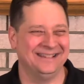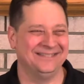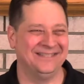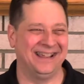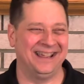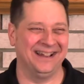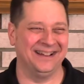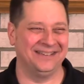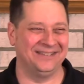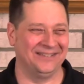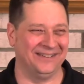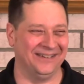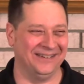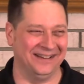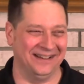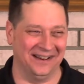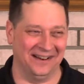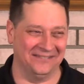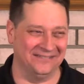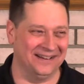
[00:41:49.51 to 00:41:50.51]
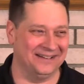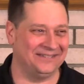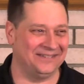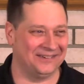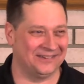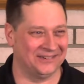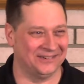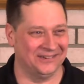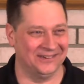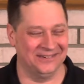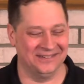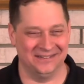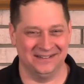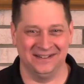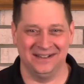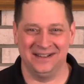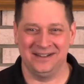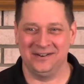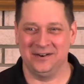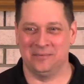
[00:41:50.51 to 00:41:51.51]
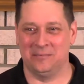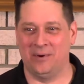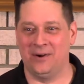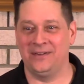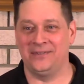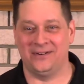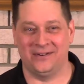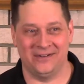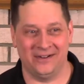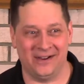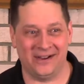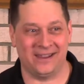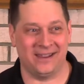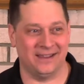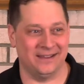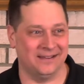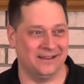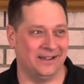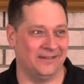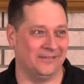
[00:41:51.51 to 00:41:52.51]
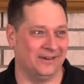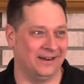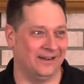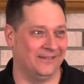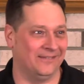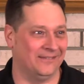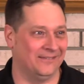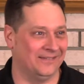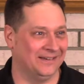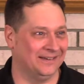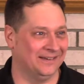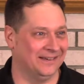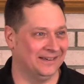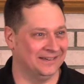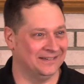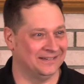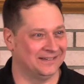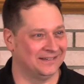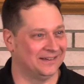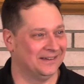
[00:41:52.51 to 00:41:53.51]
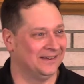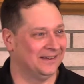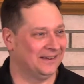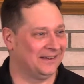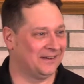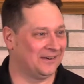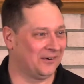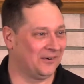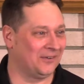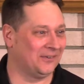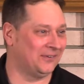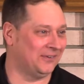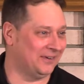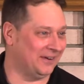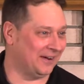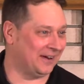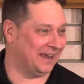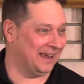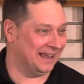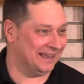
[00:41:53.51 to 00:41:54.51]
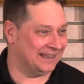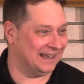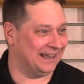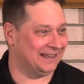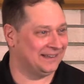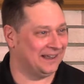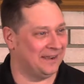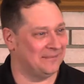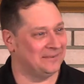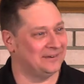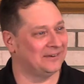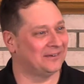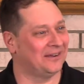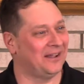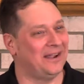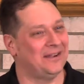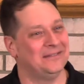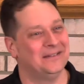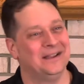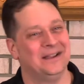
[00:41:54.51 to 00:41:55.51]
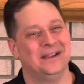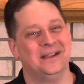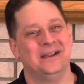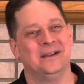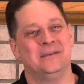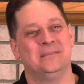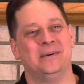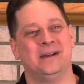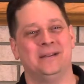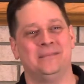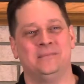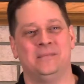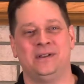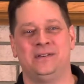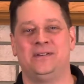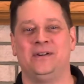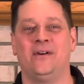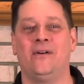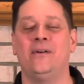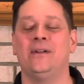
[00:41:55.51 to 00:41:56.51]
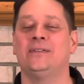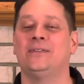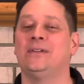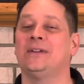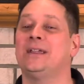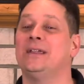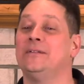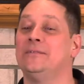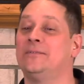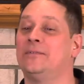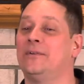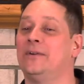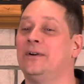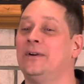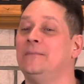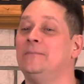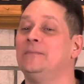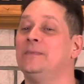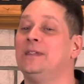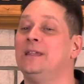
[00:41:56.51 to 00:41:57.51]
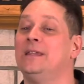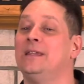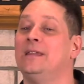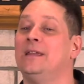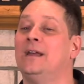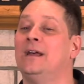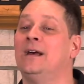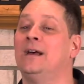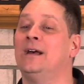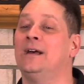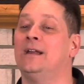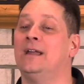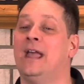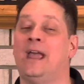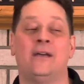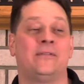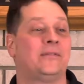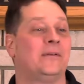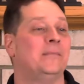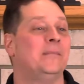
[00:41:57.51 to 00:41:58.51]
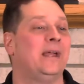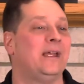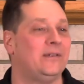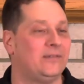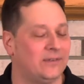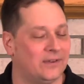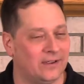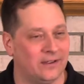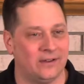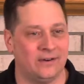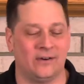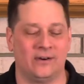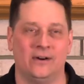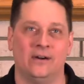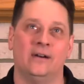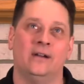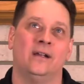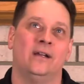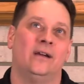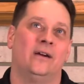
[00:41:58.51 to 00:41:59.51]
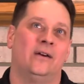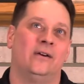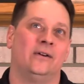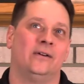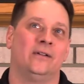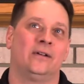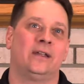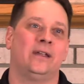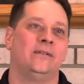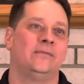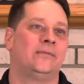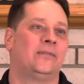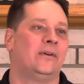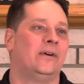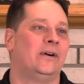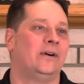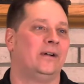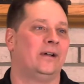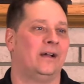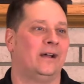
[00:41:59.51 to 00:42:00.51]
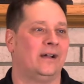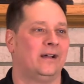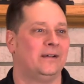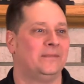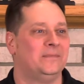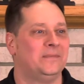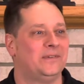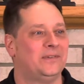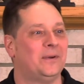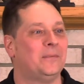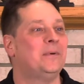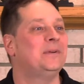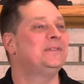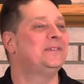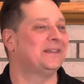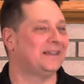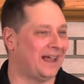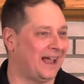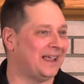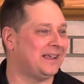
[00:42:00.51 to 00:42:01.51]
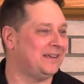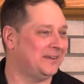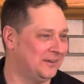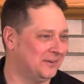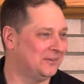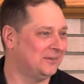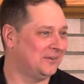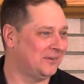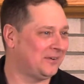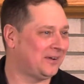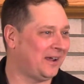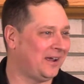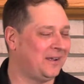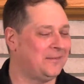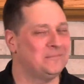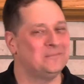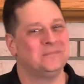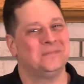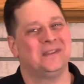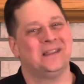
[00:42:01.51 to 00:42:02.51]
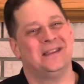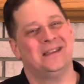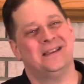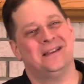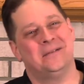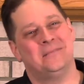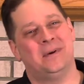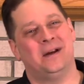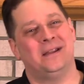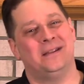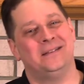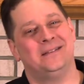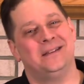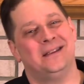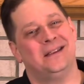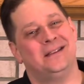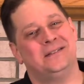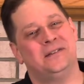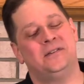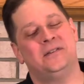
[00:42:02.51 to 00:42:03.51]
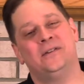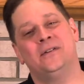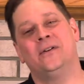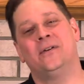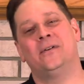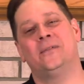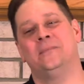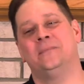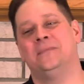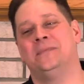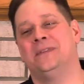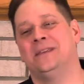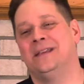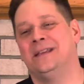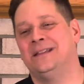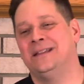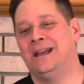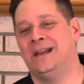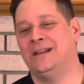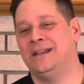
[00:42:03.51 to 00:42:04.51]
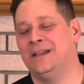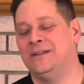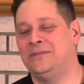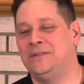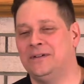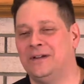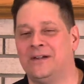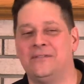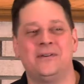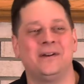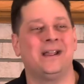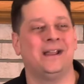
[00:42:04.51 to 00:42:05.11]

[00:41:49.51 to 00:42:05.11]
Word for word: because we were in elementary school and you know boys are yucky and that when, I, when and girls are yucky at that time in your life but but you're always looking for uh, affirmation or or you're looking for uh, someone to like you okay but did you know that if you ever